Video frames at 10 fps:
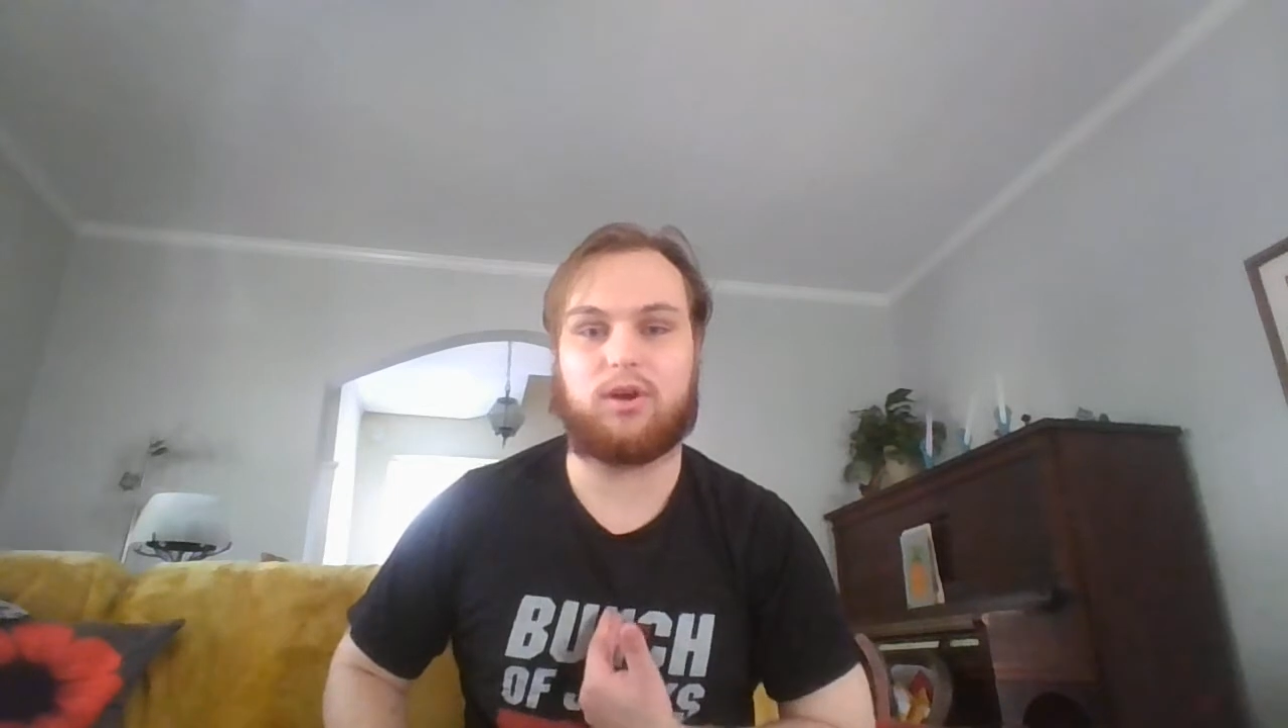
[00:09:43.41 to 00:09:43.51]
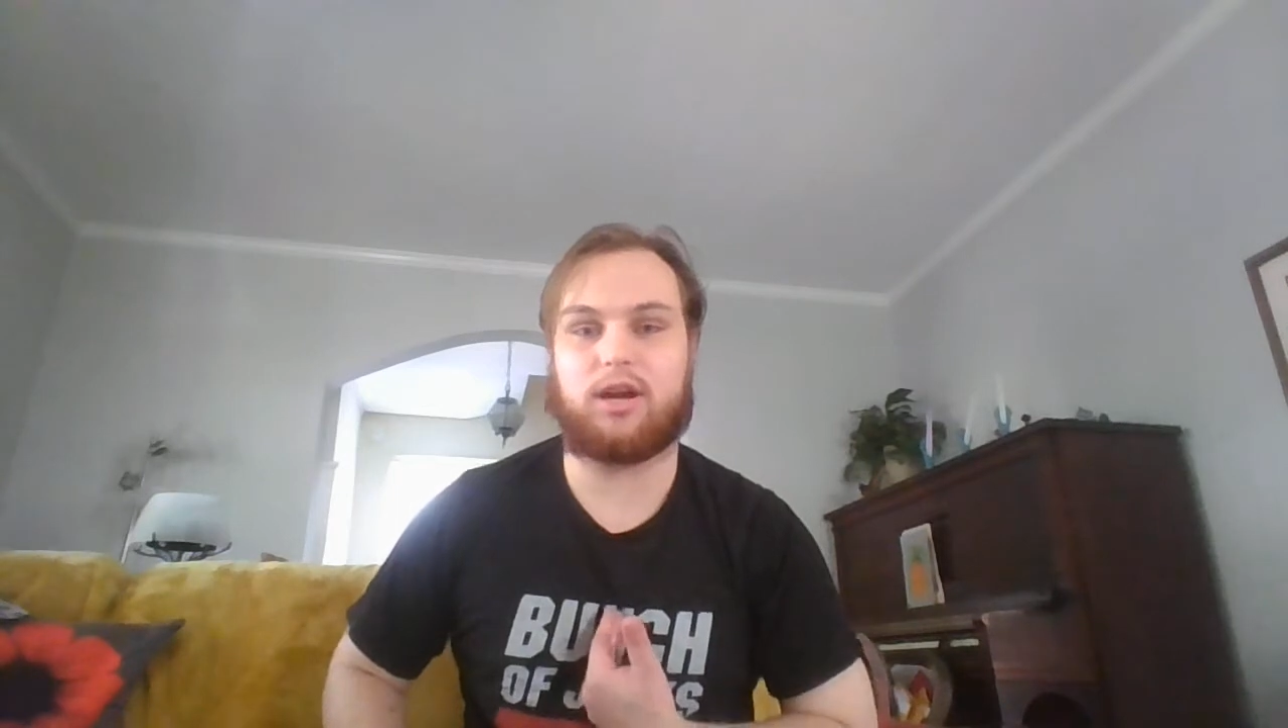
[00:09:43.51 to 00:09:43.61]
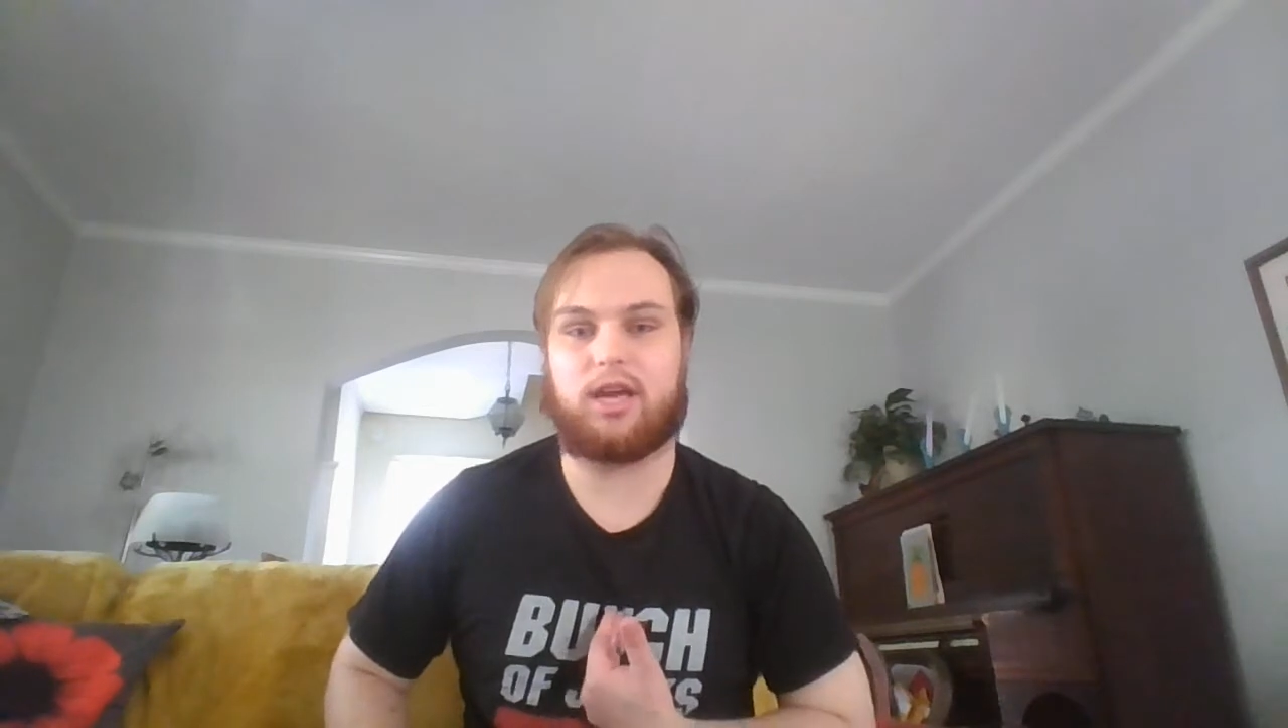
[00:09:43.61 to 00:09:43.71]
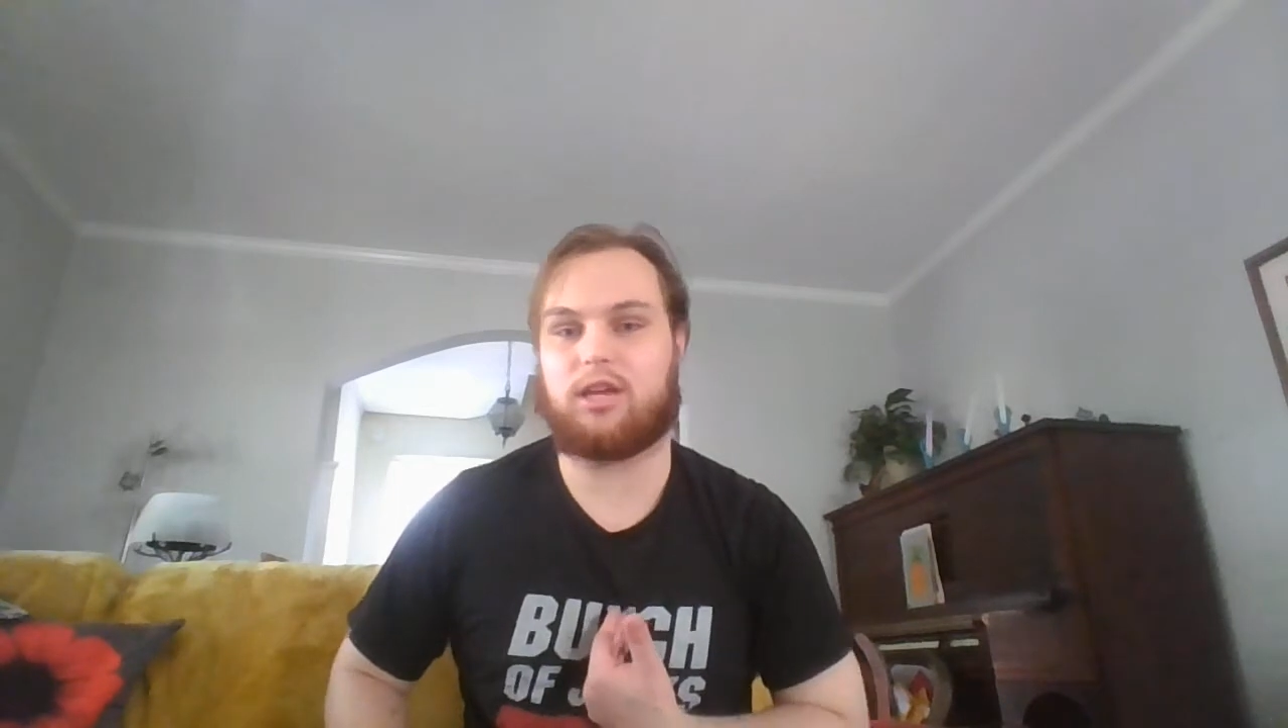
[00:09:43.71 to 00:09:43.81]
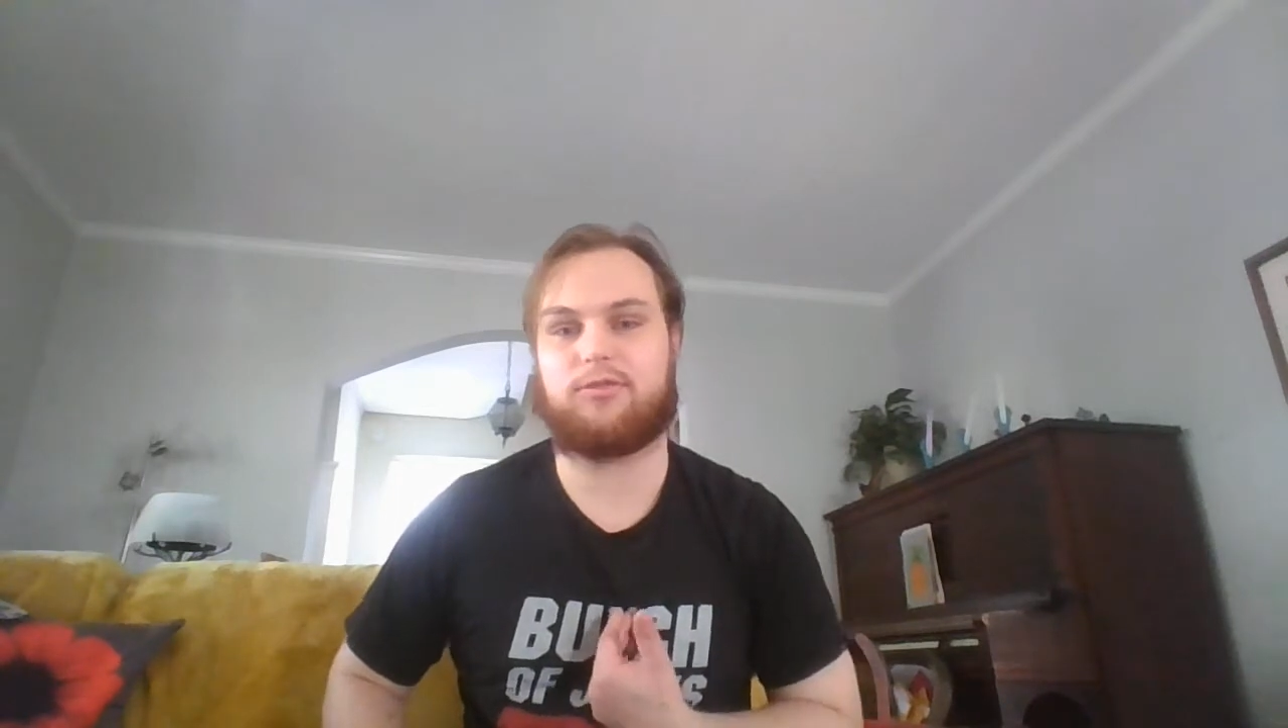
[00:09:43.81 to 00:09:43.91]
a
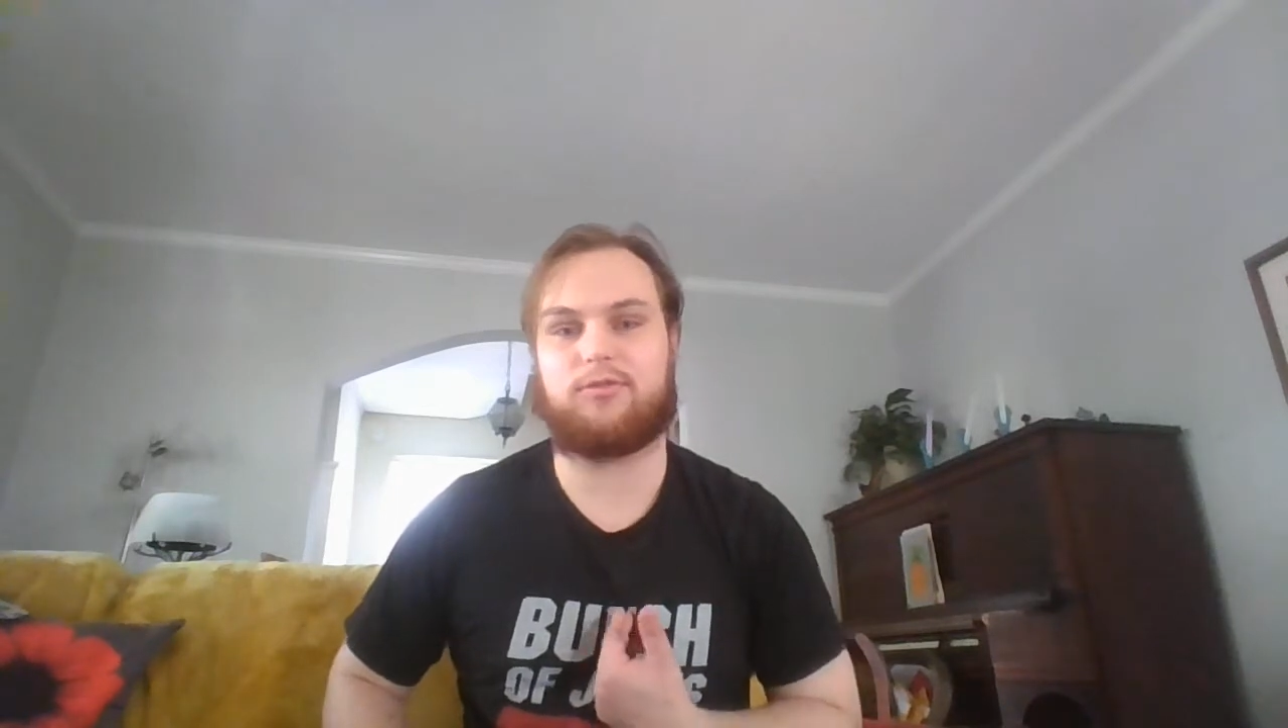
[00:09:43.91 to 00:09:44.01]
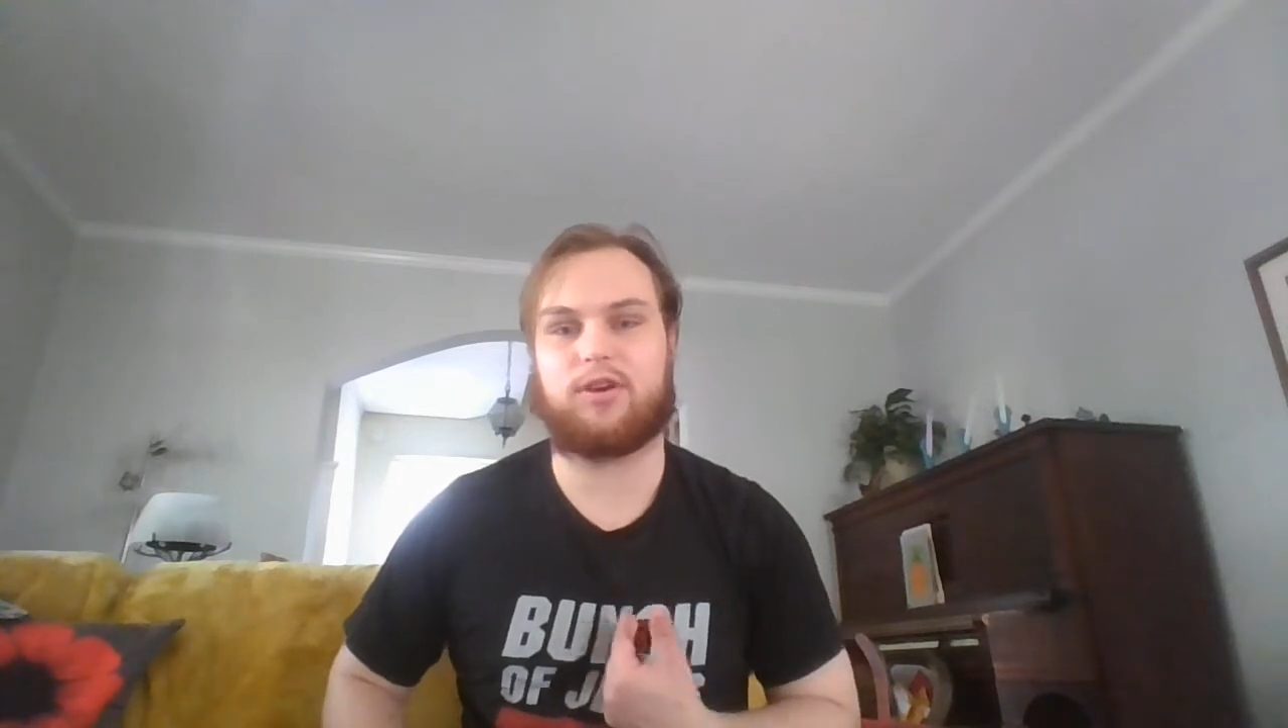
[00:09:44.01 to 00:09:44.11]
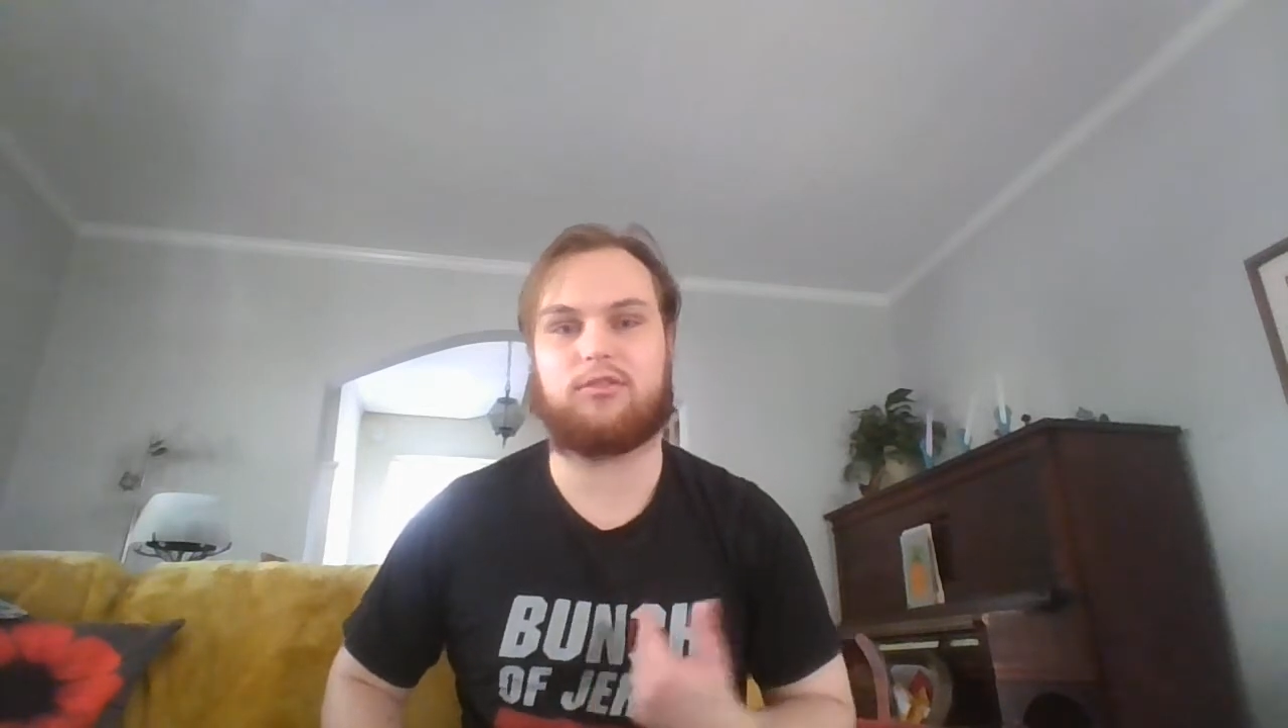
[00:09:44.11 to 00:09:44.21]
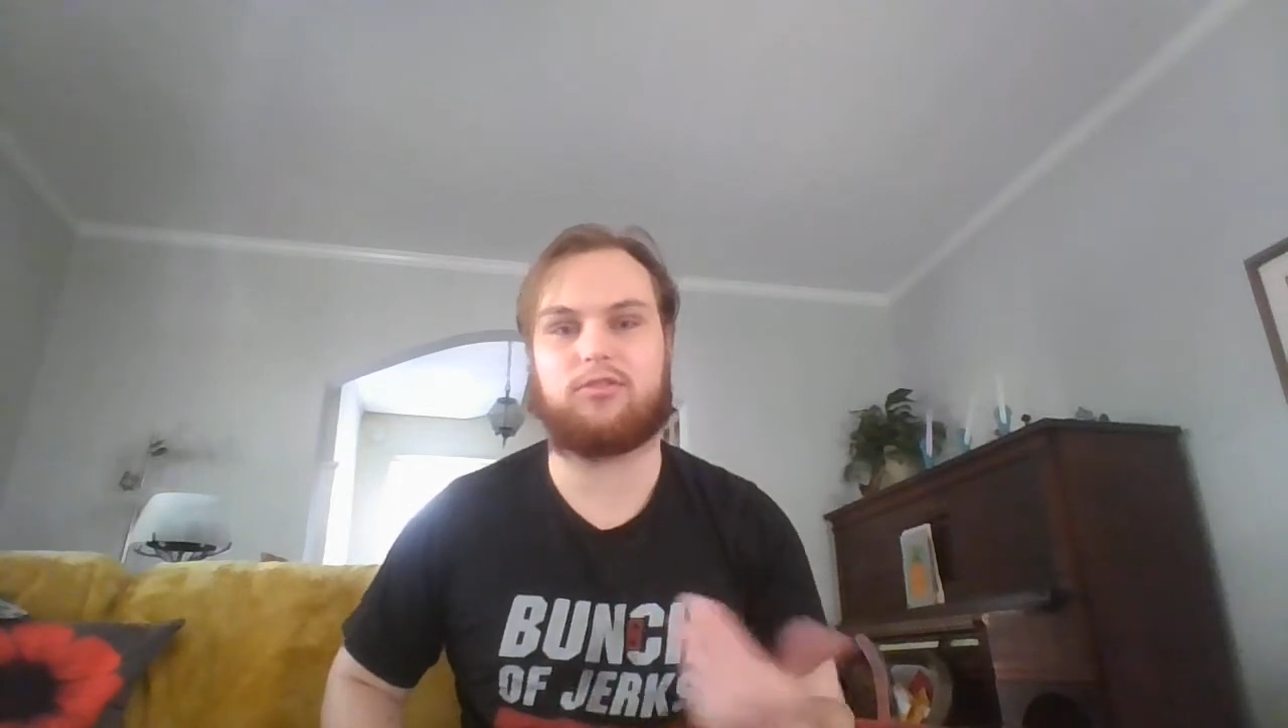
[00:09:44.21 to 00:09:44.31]
Canes fan